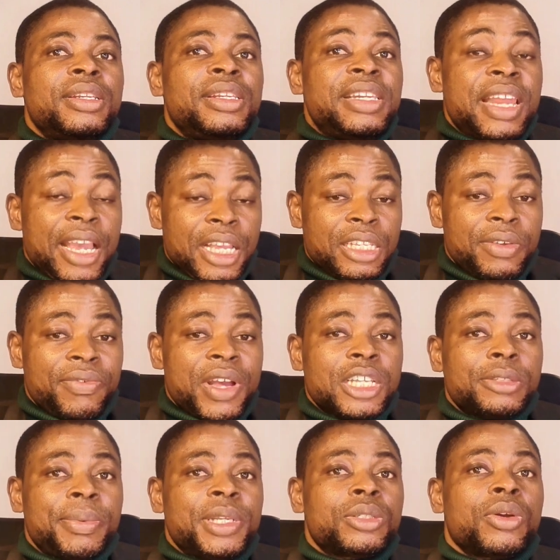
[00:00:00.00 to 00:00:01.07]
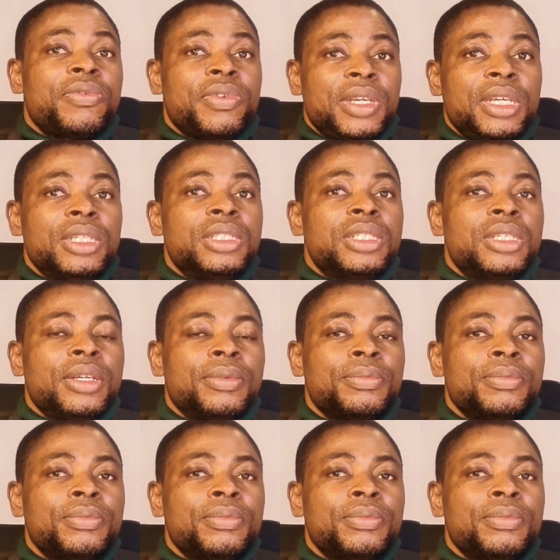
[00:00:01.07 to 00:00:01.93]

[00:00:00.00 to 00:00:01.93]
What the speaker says: negative aspect of it.